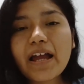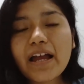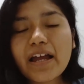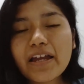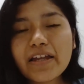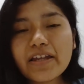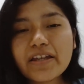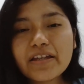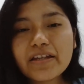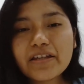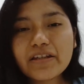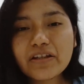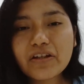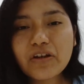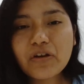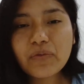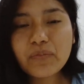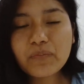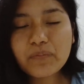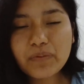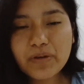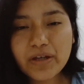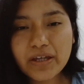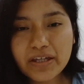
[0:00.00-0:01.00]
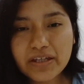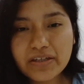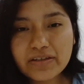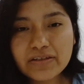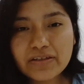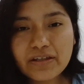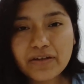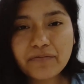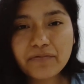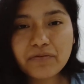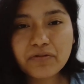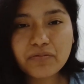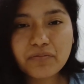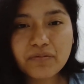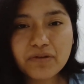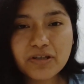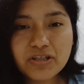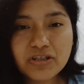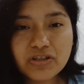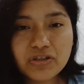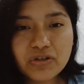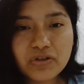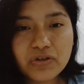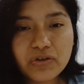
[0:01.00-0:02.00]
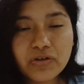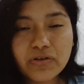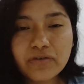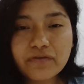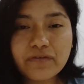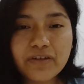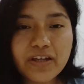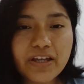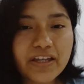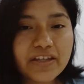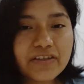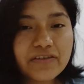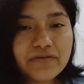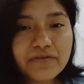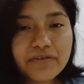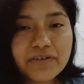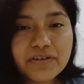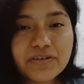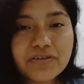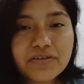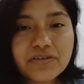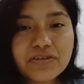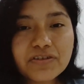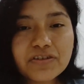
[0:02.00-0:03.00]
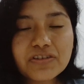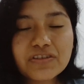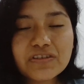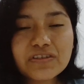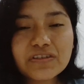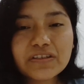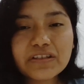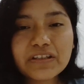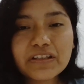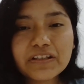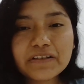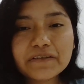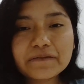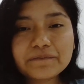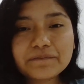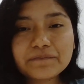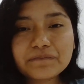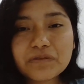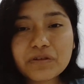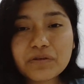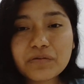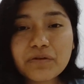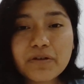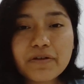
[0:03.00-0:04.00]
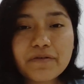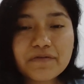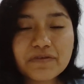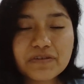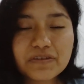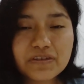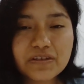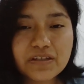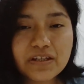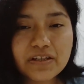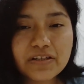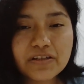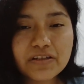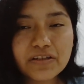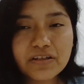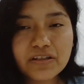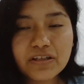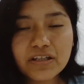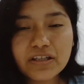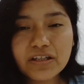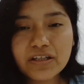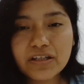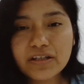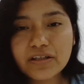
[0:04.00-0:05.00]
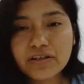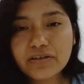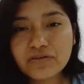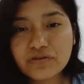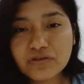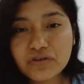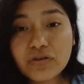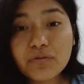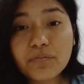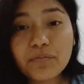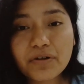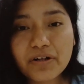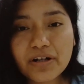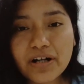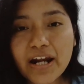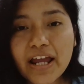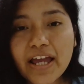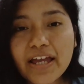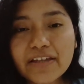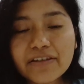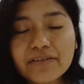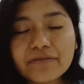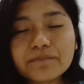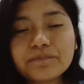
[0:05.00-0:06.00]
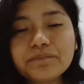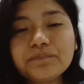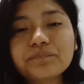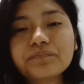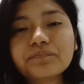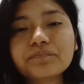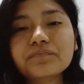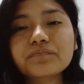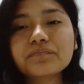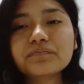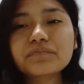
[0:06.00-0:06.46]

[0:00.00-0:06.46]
I campaign the formation of spheroids with cell tumor line.